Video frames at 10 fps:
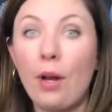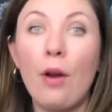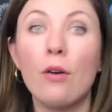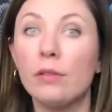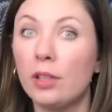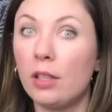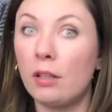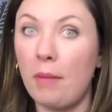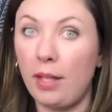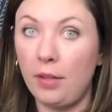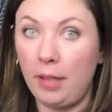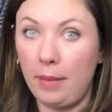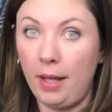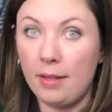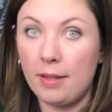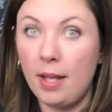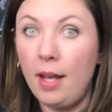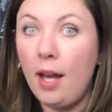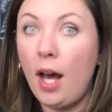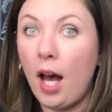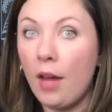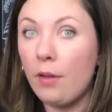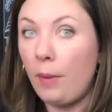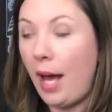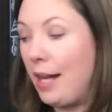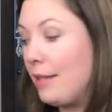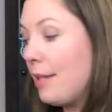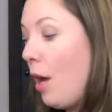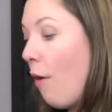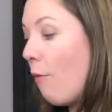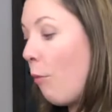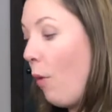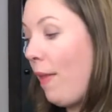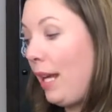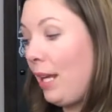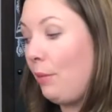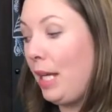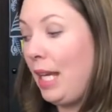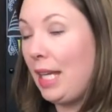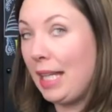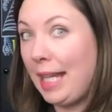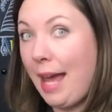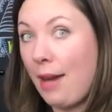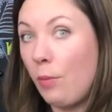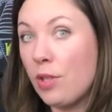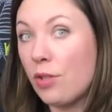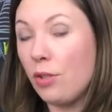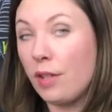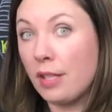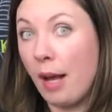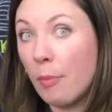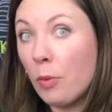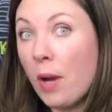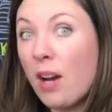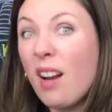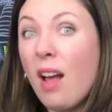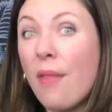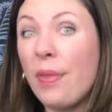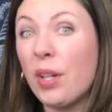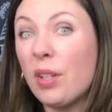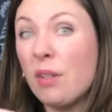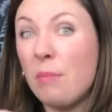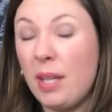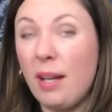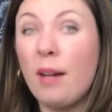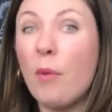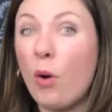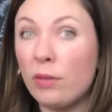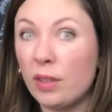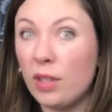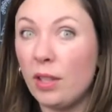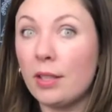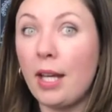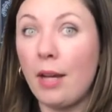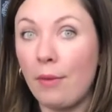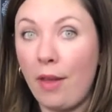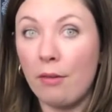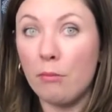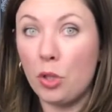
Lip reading: want to overcook my green beans. Otherwise, when they get reheated again, once they're in the Tupperware, they're going to become overcooked and rather